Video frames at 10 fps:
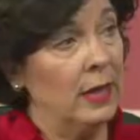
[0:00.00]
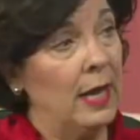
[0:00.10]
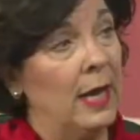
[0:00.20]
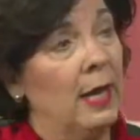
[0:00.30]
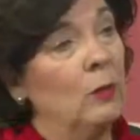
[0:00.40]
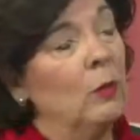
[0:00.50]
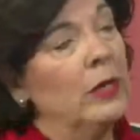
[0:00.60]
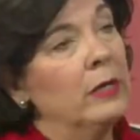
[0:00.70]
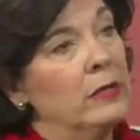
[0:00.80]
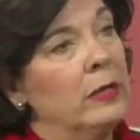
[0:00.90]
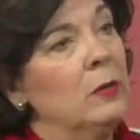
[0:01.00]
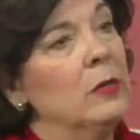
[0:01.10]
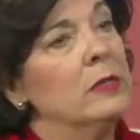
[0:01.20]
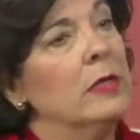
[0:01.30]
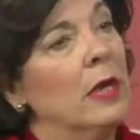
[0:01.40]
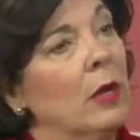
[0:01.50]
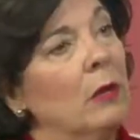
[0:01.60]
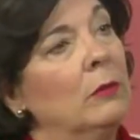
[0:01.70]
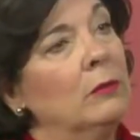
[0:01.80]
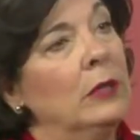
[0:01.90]
And what it did was it
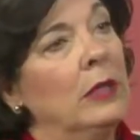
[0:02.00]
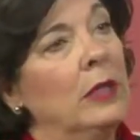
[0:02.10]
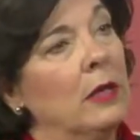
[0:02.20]
helped me get